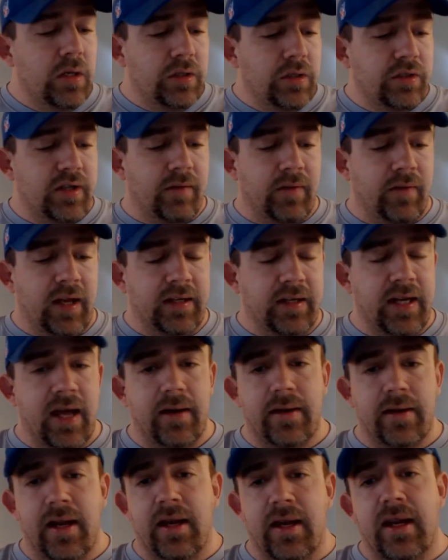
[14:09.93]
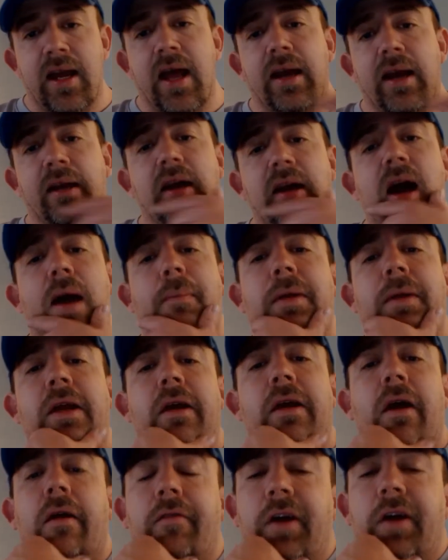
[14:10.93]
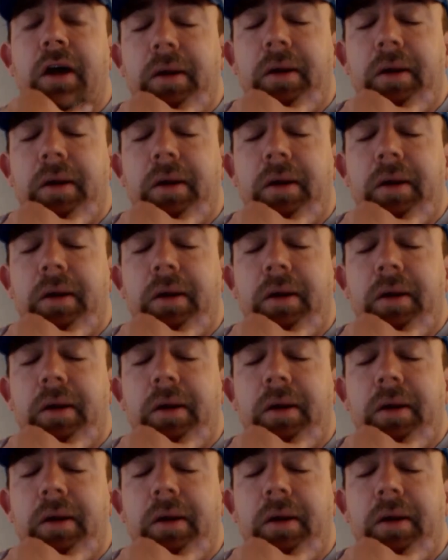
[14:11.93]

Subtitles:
stuff like that, that he had a copy of